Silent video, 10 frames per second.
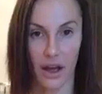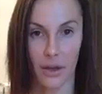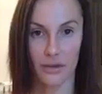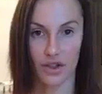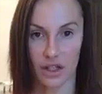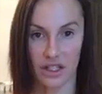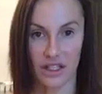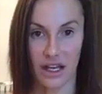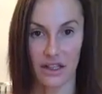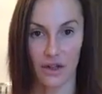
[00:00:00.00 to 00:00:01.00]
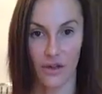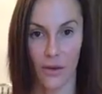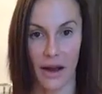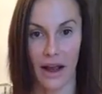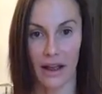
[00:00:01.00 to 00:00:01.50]
stretches that I do for
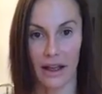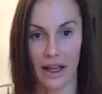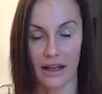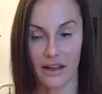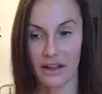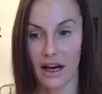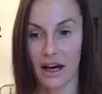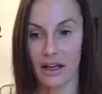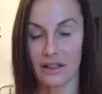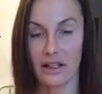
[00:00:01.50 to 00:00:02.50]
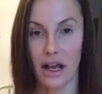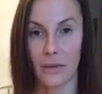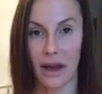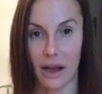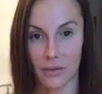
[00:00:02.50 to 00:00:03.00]
my inner thighs and
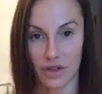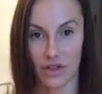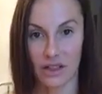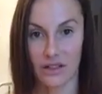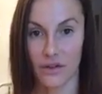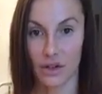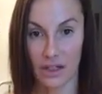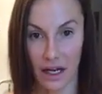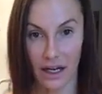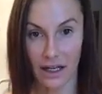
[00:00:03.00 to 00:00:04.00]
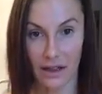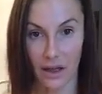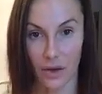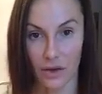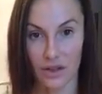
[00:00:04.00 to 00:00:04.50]
my hamstrings if you tighten
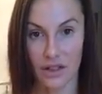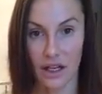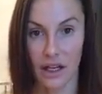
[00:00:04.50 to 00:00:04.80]
those.